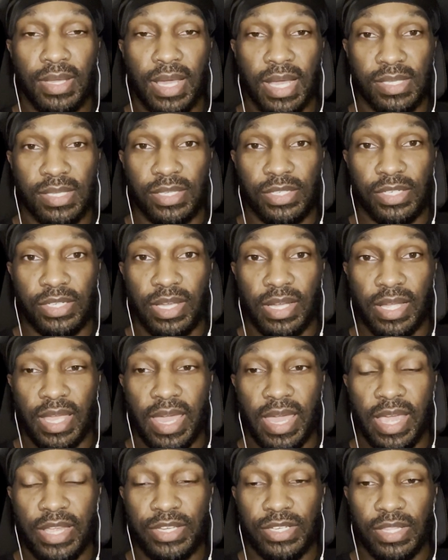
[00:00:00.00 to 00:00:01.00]
at such a young
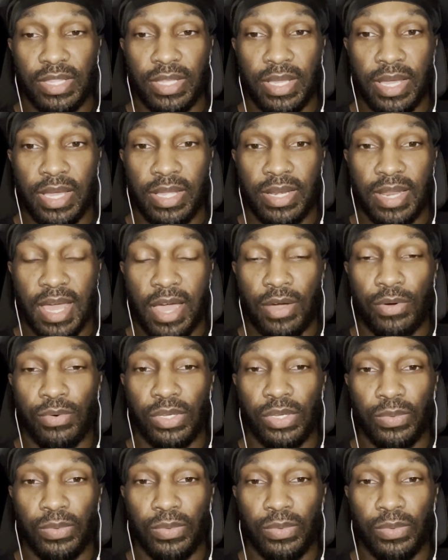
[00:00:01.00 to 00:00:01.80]
age, and then I only